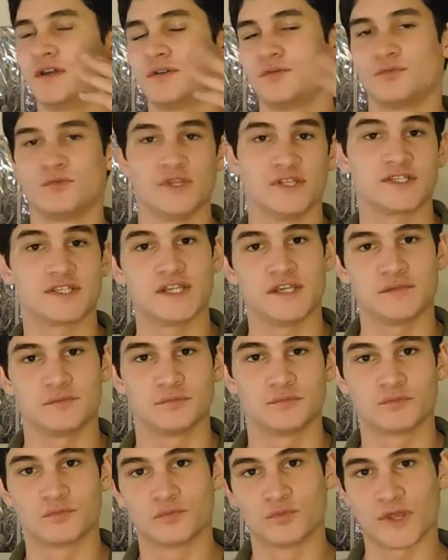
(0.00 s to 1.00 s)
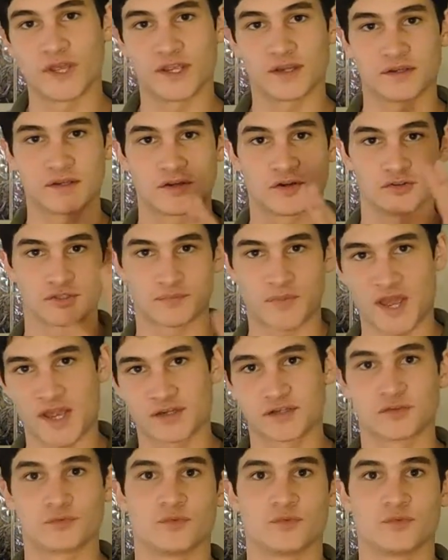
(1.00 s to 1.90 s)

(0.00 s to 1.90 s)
We see it goes back to